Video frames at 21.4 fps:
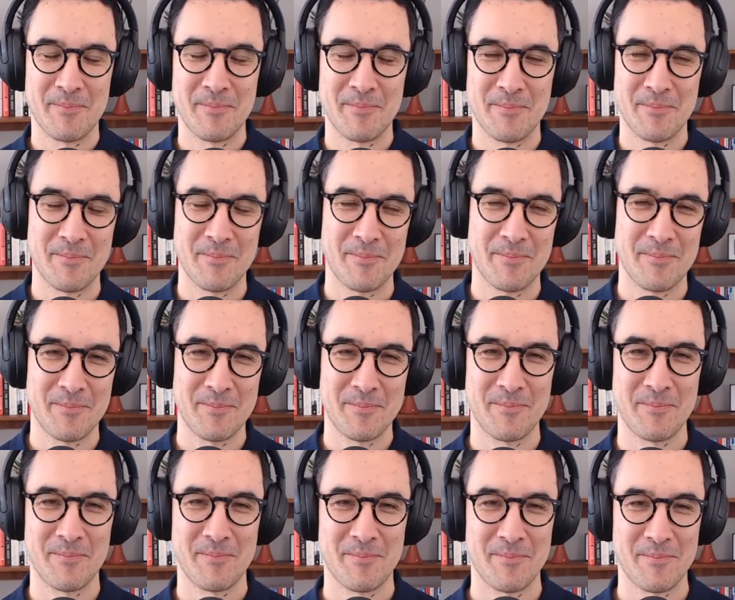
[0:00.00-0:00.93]

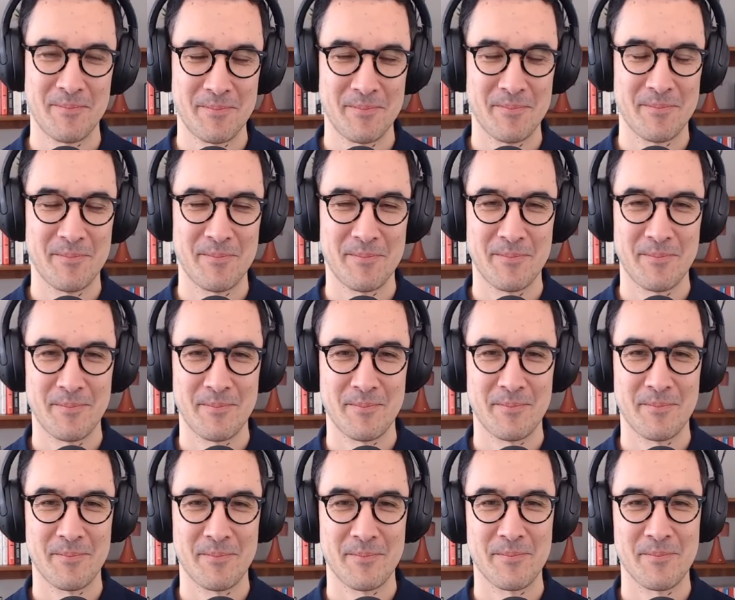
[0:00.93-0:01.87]

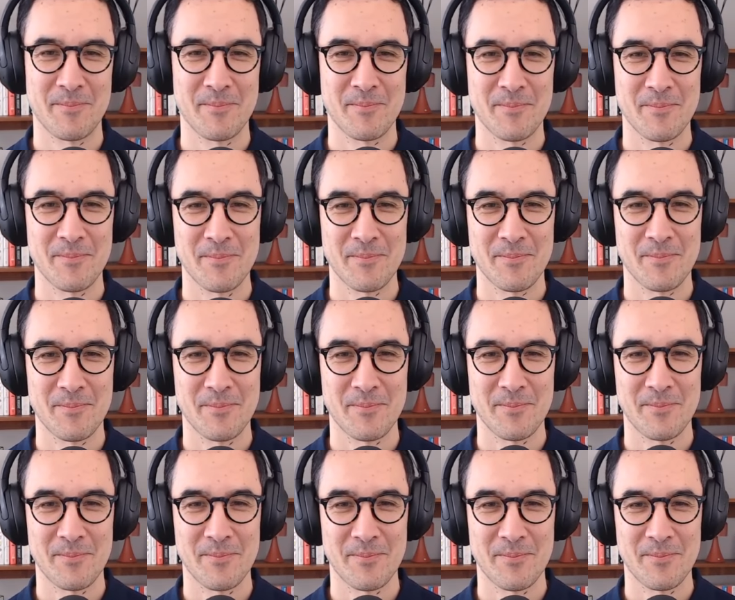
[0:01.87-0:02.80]

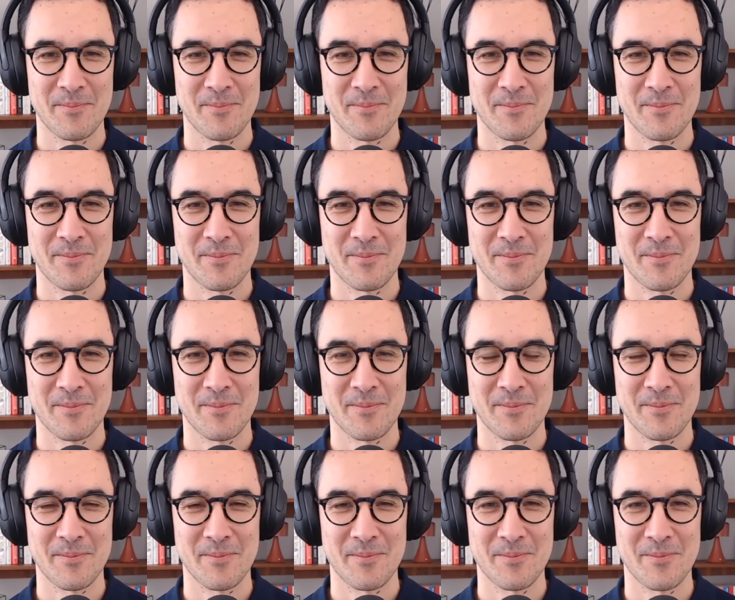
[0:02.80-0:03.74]

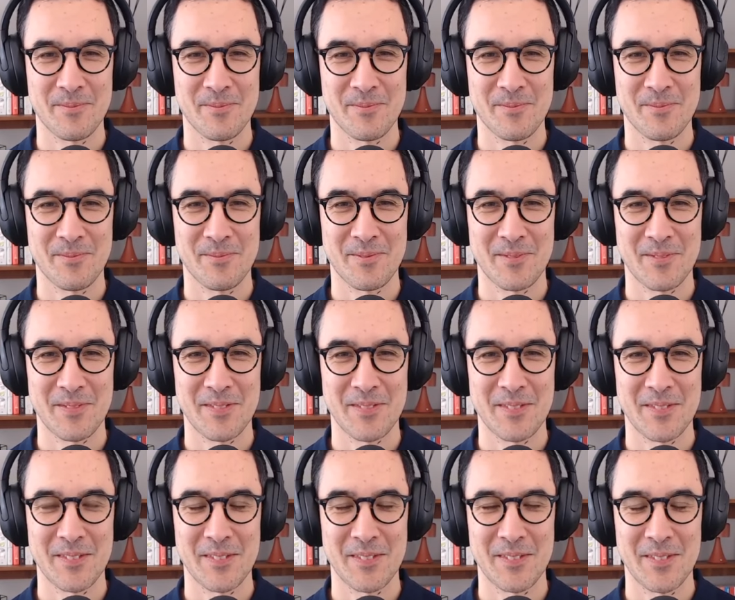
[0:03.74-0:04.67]

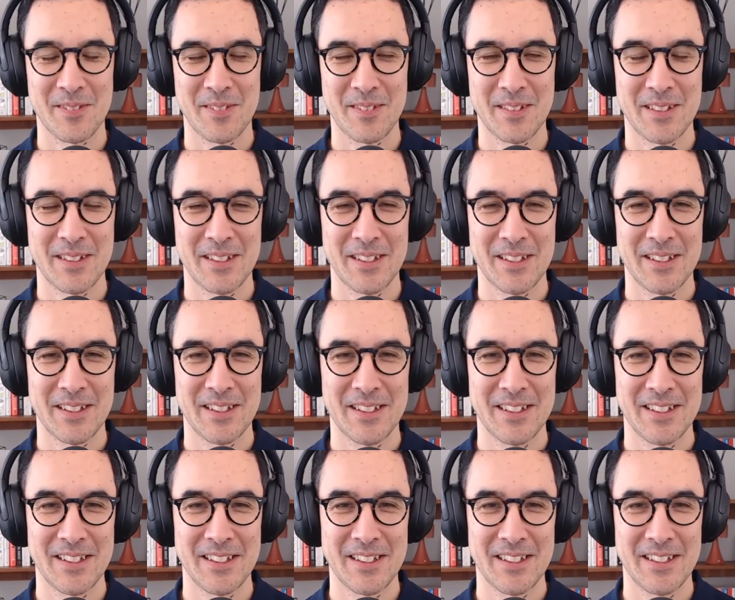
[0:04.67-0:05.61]

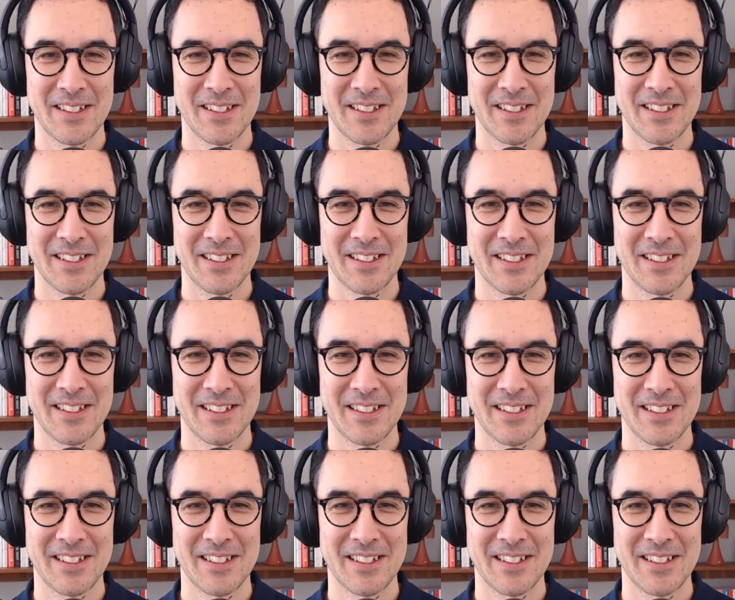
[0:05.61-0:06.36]
This person isn't speaking.